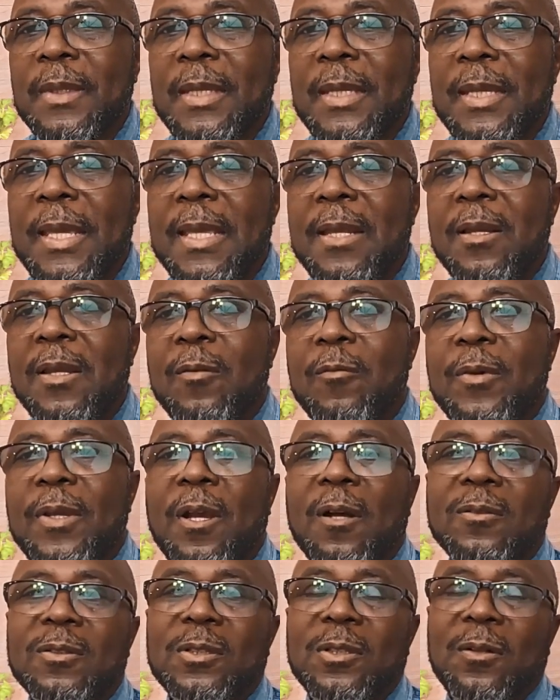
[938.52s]
and
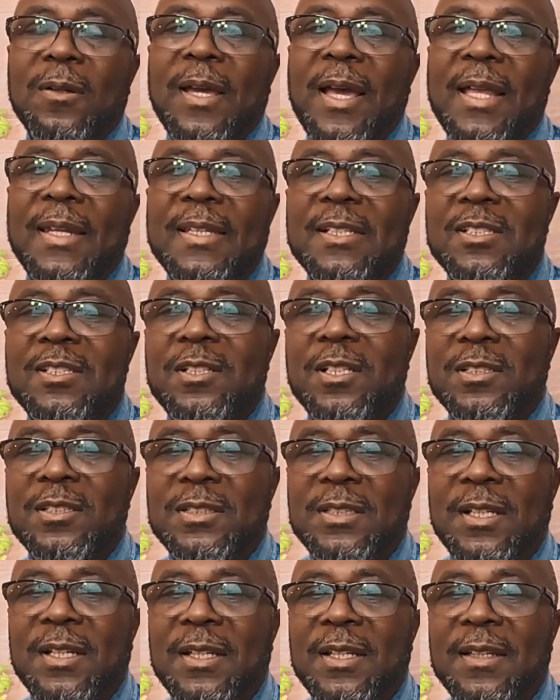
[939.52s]
I
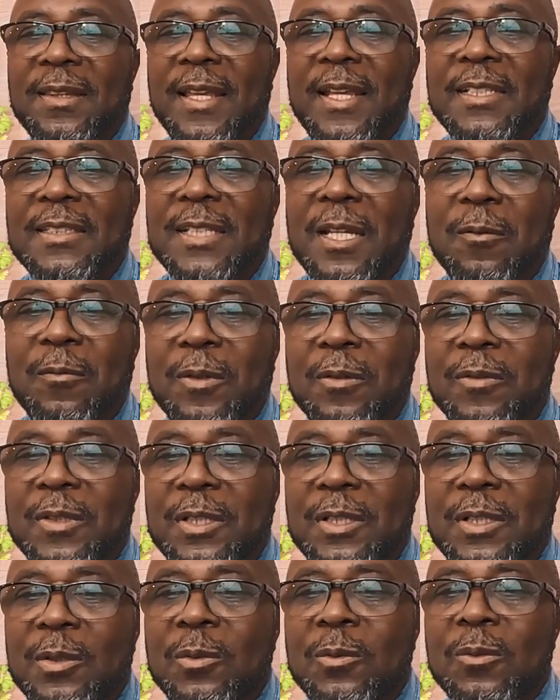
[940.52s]
discussed the other things that we
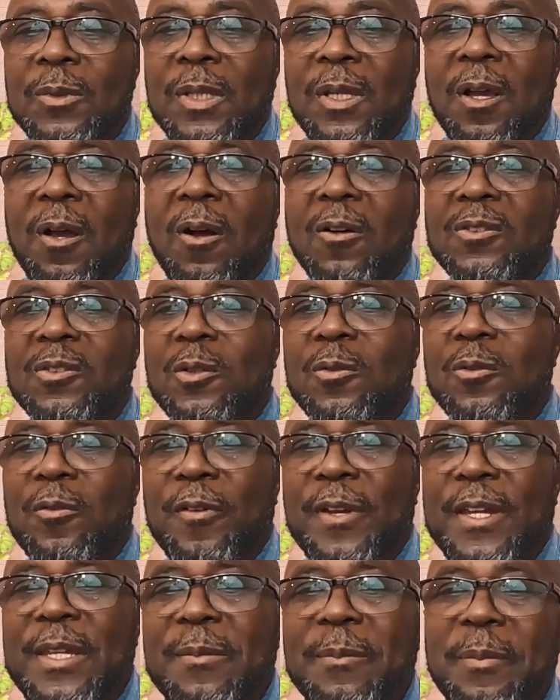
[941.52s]
would do. Also,
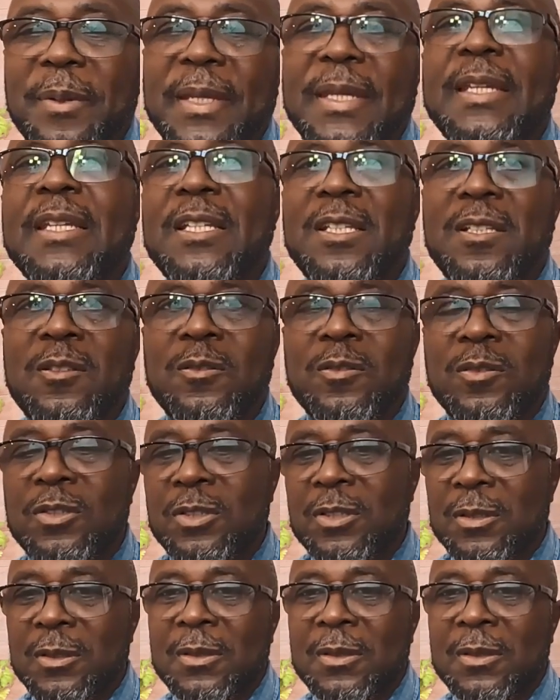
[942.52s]
green beans.